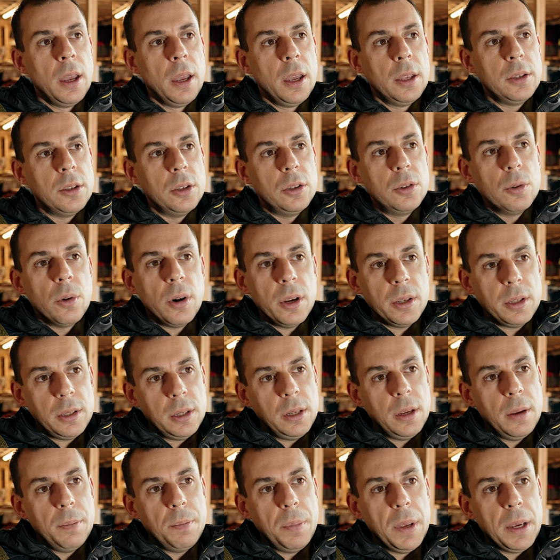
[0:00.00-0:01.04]
So do I
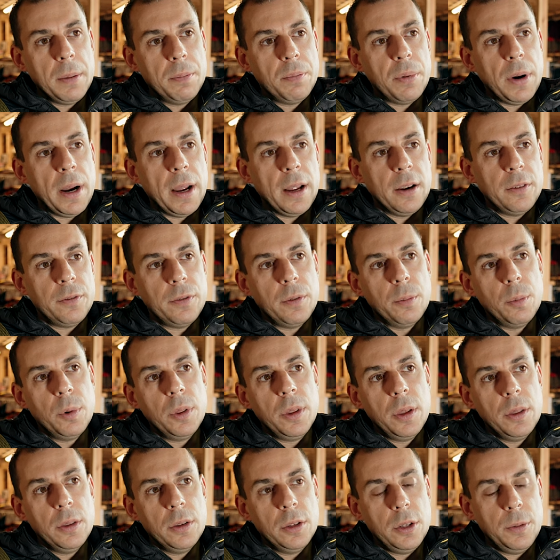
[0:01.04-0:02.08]
see a big brand from
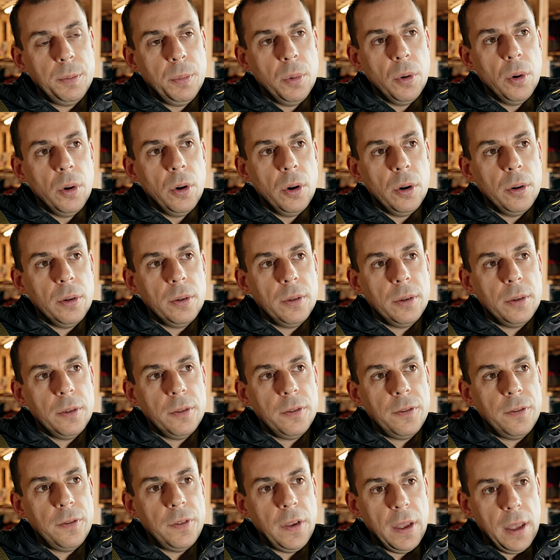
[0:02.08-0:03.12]
within the sport
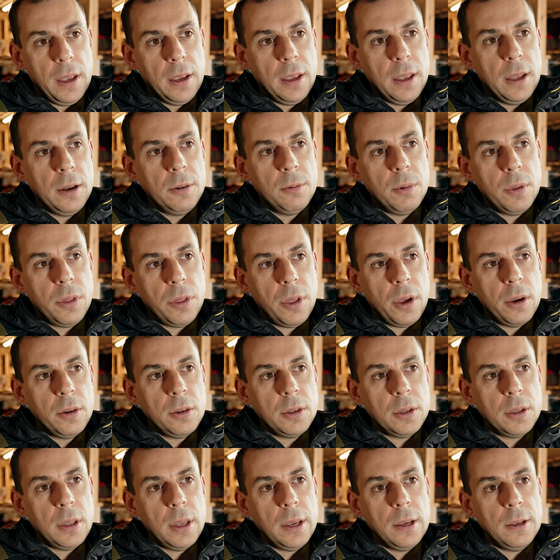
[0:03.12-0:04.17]
fitting in with
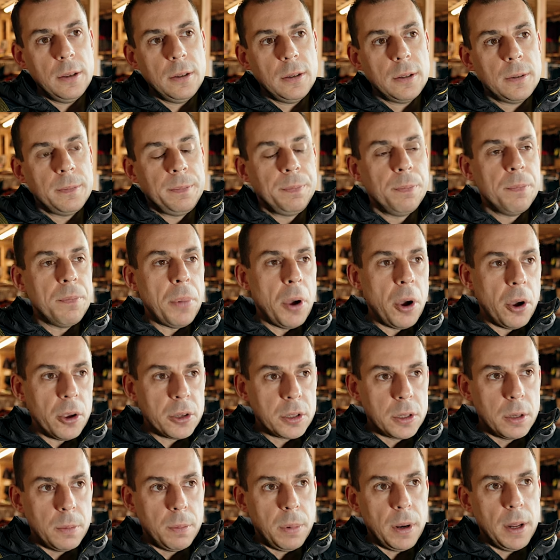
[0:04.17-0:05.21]
those things?
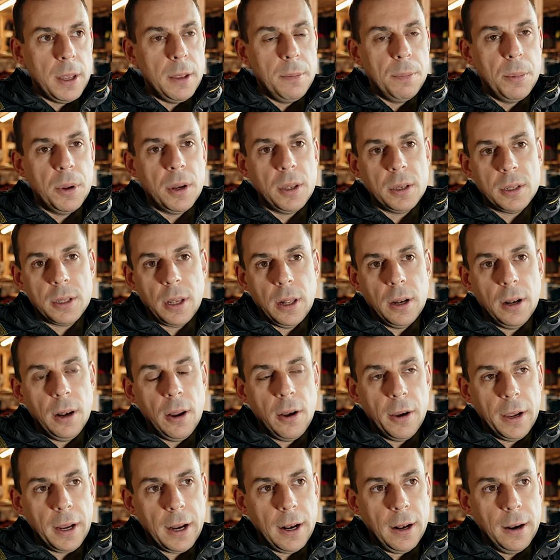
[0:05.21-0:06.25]
Possibly, but it's
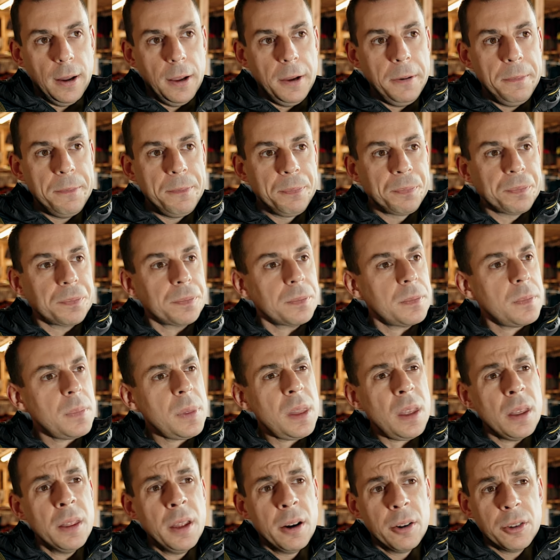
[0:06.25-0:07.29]
unlikely.
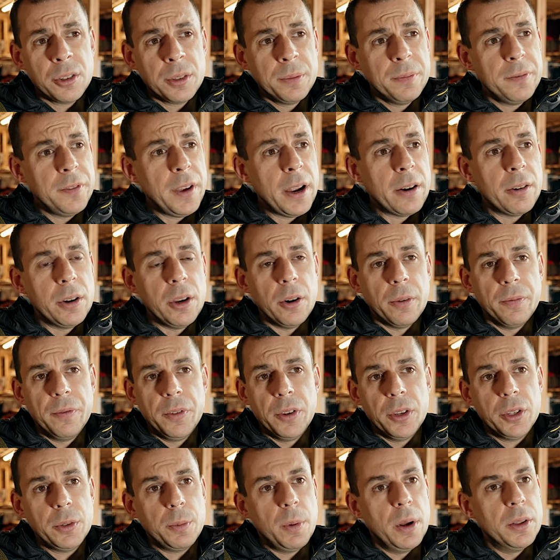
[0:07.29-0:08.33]
There are some very
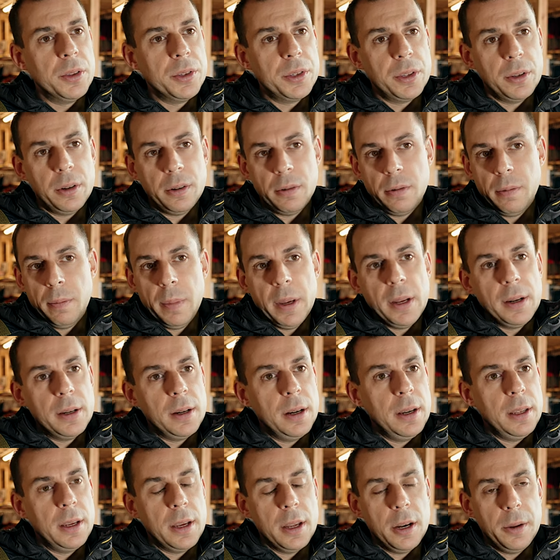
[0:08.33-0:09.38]
obvious ones that are
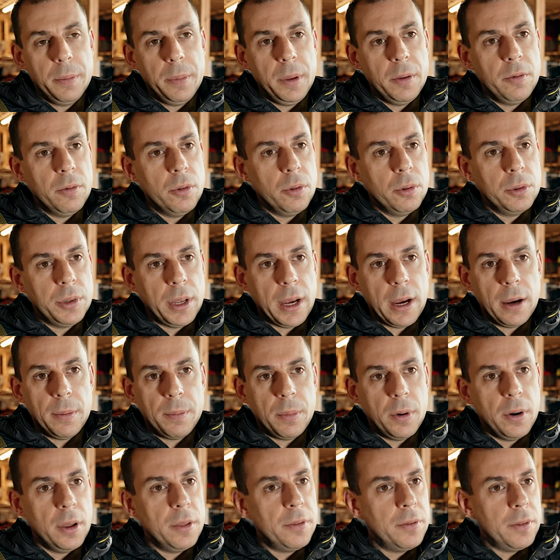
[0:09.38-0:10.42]
immediately going to be ruled out
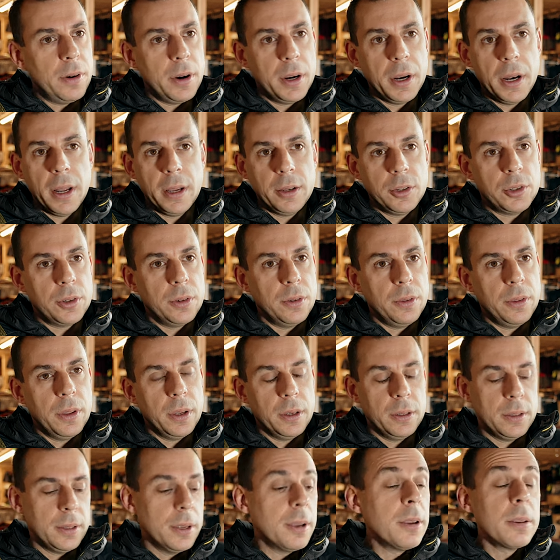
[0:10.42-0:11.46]
by the very nature of
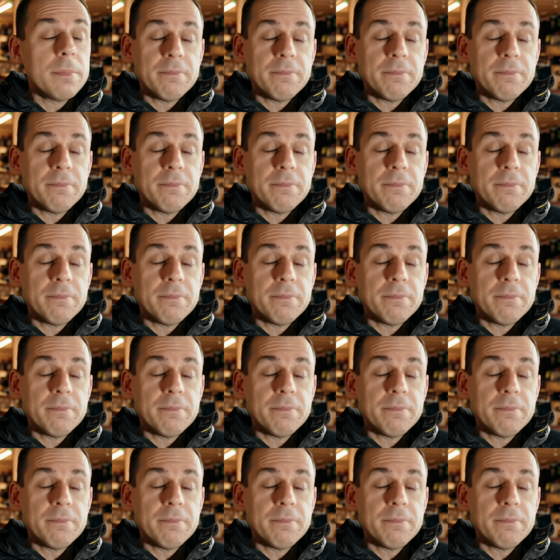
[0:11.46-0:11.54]
things.